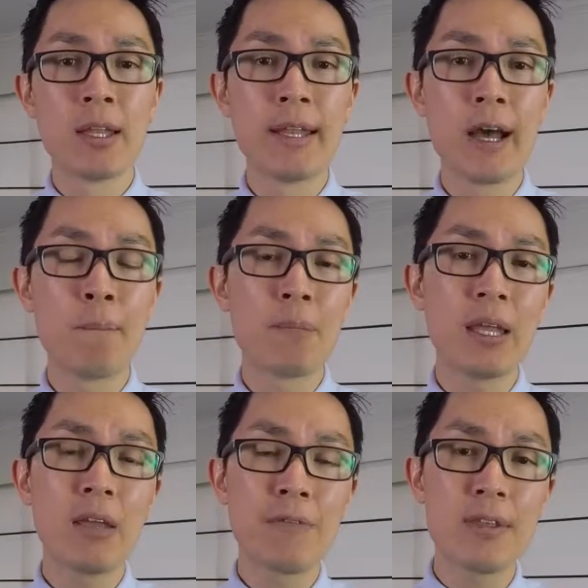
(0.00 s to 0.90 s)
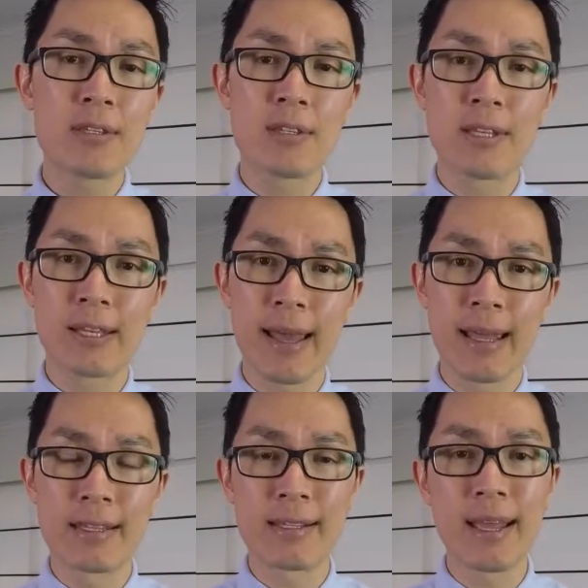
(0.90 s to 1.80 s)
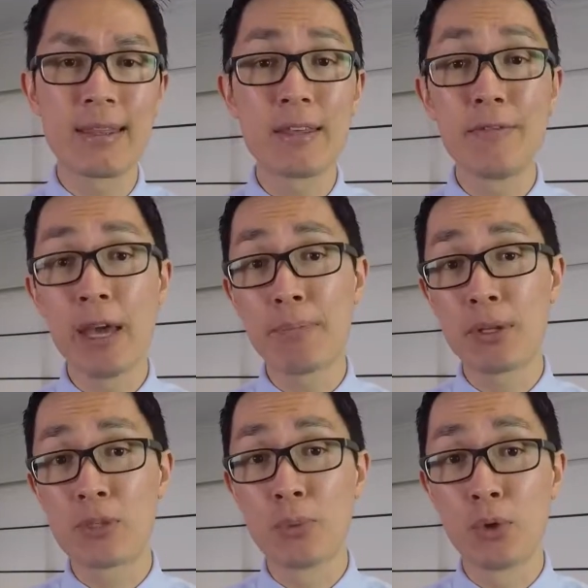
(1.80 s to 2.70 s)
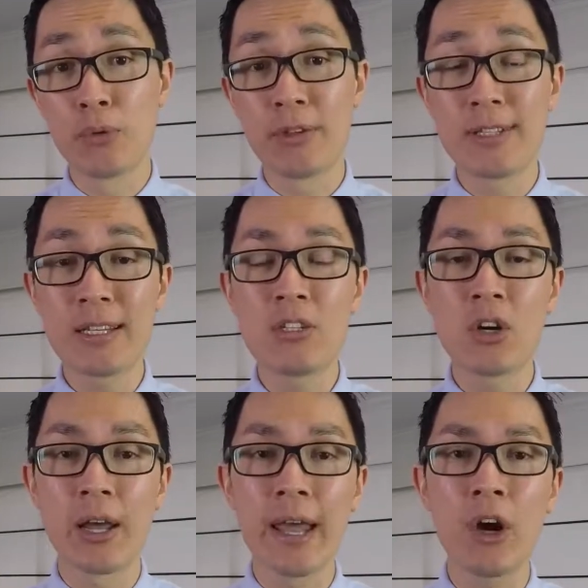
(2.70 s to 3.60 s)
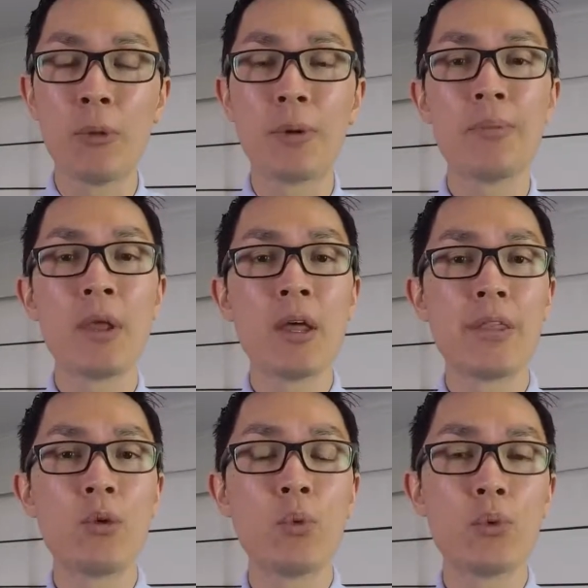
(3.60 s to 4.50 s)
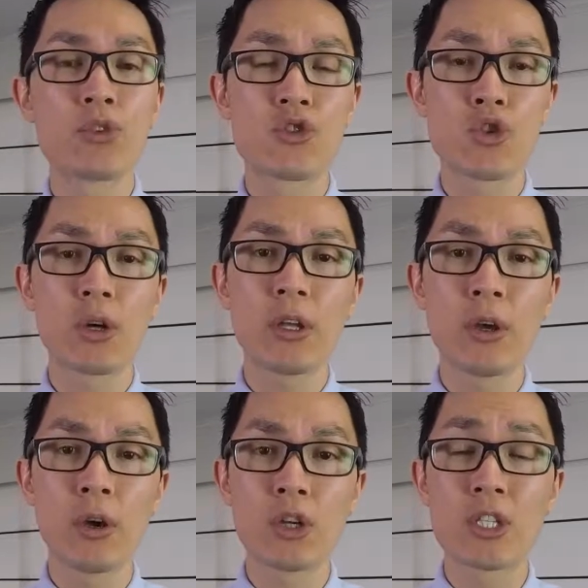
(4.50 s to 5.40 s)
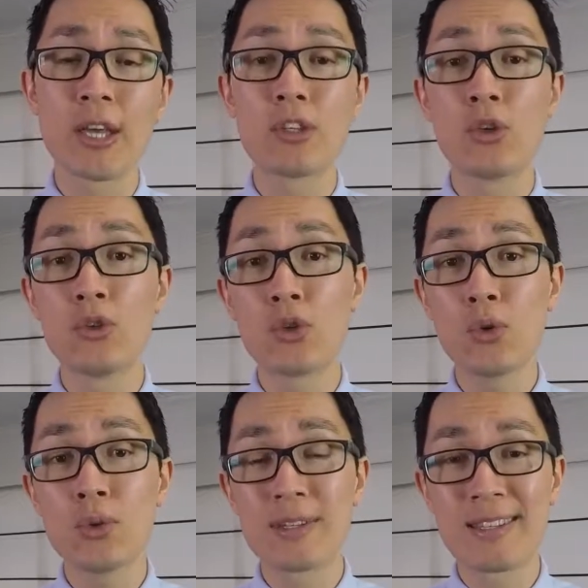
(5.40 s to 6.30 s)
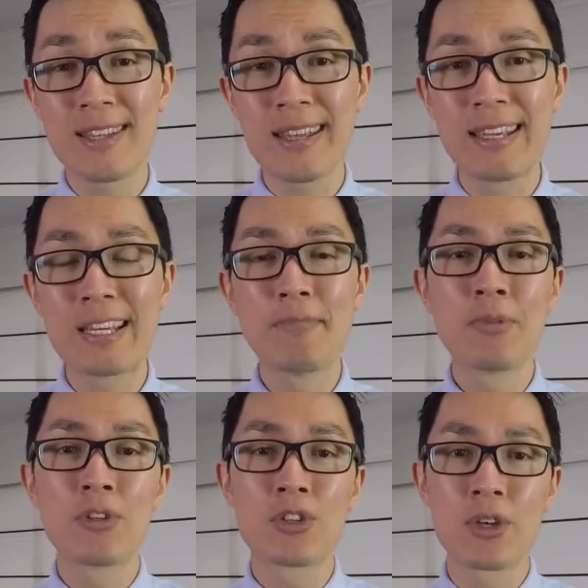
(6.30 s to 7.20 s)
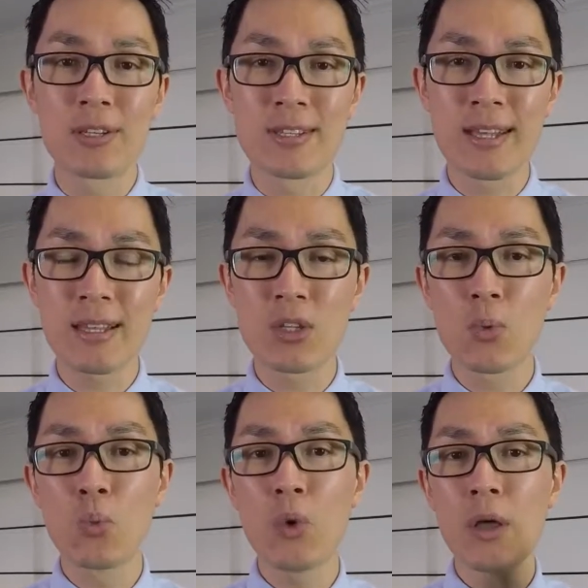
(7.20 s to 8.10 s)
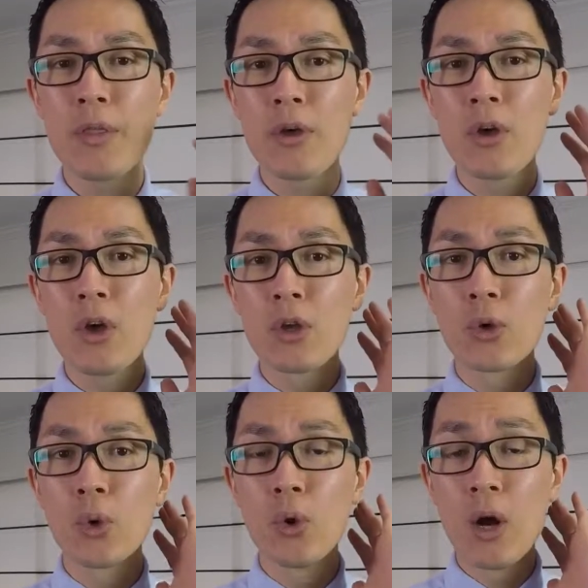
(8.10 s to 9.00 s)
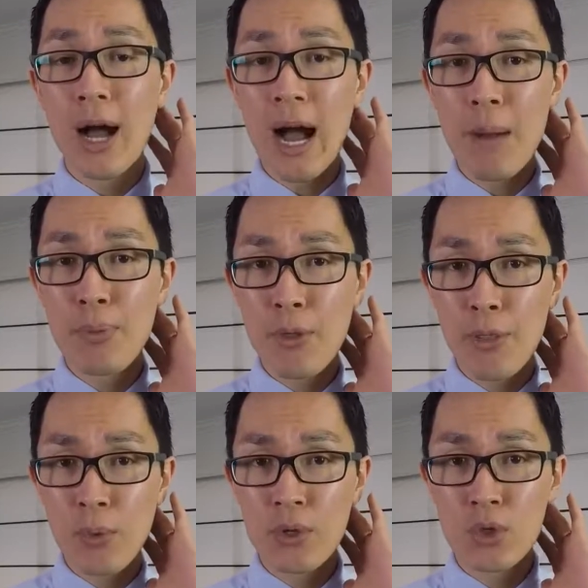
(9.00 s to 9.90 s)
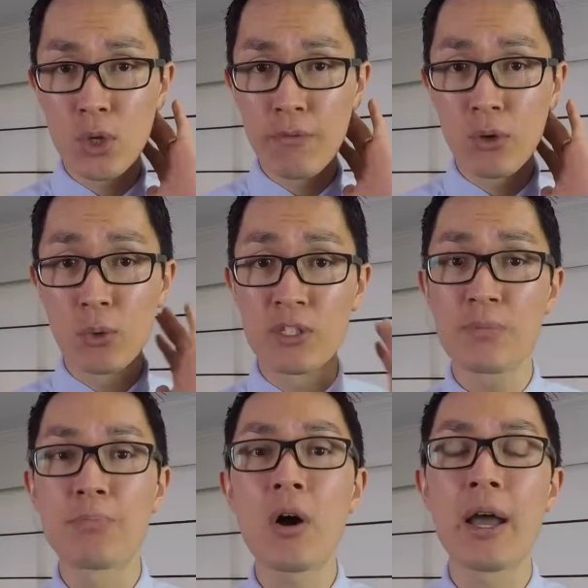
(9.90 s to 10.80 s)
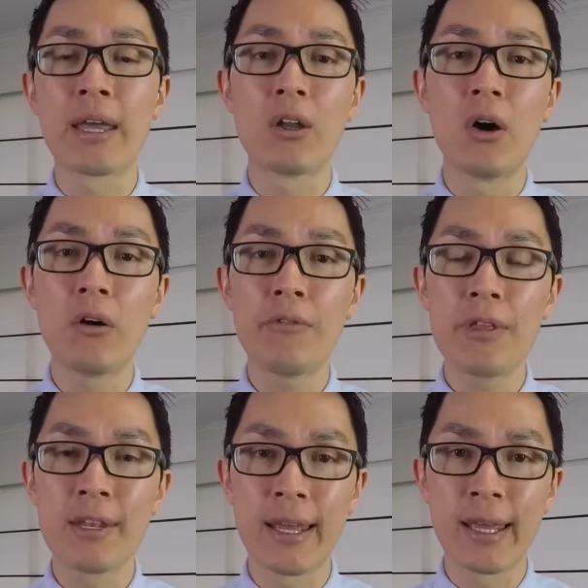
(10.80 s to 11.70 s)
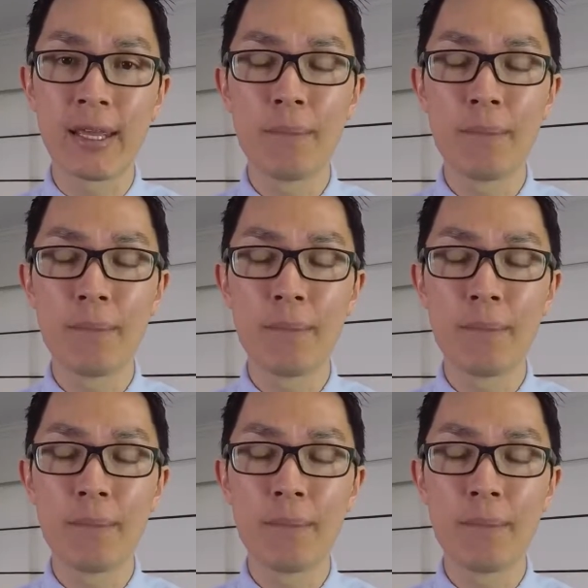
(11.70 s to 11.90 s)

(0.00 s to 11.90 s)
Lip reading: Now, if this is the case and the Epley's maneuver did not help, then we would strongly urge that you do seek to assess whether your upper three cervical spine of the neck,